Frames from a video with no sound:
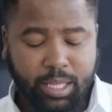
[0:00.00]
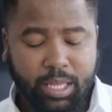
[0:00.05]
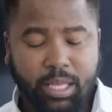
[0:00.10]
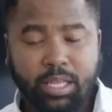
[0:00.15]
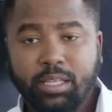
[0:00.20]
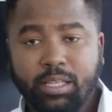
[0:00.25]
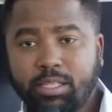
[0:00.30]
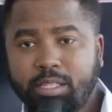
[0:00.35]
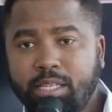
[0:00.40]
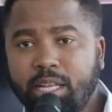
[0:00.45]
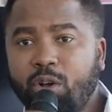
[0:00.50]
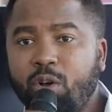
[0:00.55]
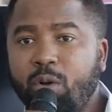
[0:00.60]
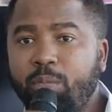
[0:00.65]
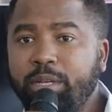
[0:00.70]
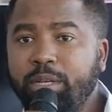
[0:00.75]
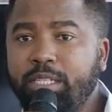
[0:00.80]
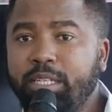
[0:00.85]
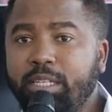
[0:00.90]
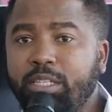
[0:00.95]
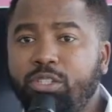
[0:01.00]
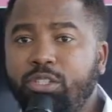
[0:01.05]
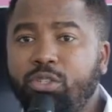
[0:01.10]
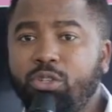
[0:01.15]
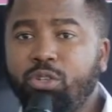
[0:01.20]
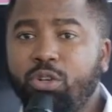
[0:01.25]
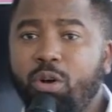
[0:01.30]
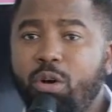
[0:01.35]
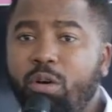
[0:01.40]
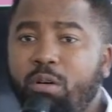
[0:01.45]
Stay committed to
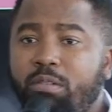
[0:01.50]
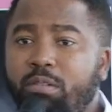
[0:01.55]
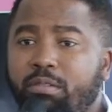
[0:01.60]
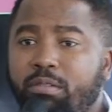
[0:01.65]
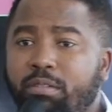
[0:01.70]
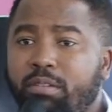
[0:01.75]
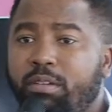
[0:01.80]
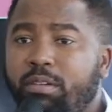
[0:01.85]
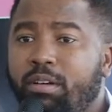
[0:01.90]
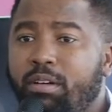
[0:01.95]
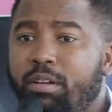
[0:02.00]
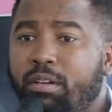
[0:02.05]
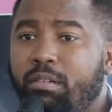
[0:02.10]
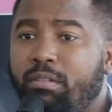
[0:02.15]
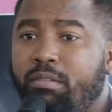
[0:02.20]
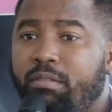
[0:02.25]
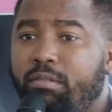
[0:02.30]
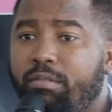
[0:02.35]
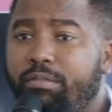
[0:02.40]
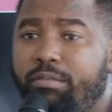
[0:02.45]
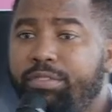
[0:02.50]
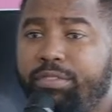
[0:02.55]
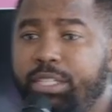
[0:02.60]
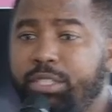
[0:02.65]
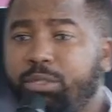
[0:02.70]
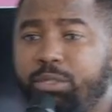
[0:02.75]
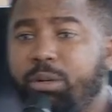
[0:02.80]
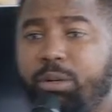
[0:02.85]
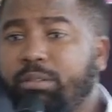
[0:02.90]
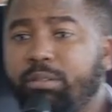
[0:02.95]
your vision.